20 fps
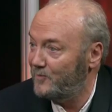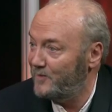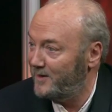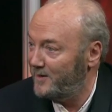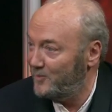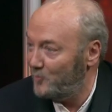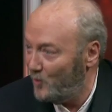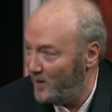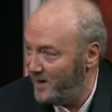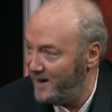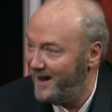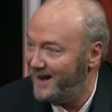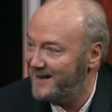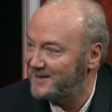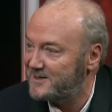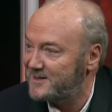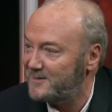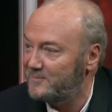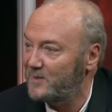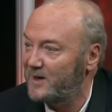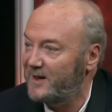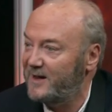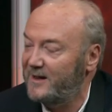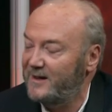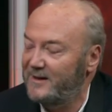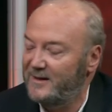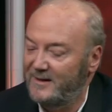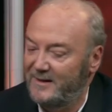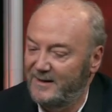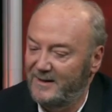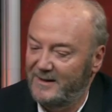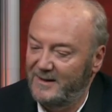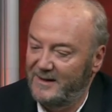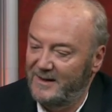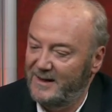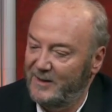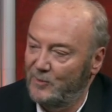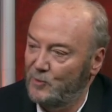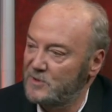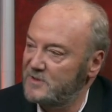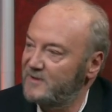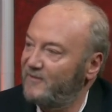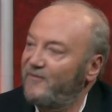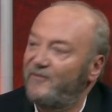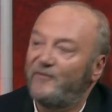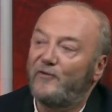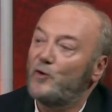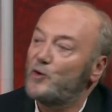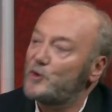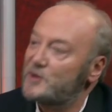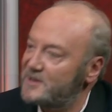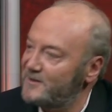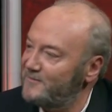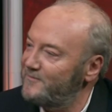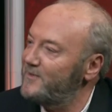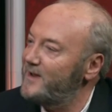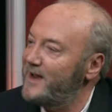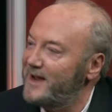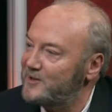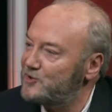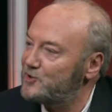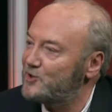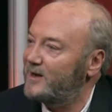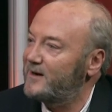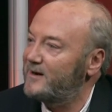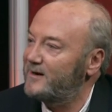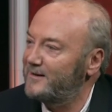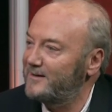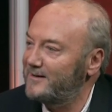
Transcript: that he won handsomely. He was a force of nature,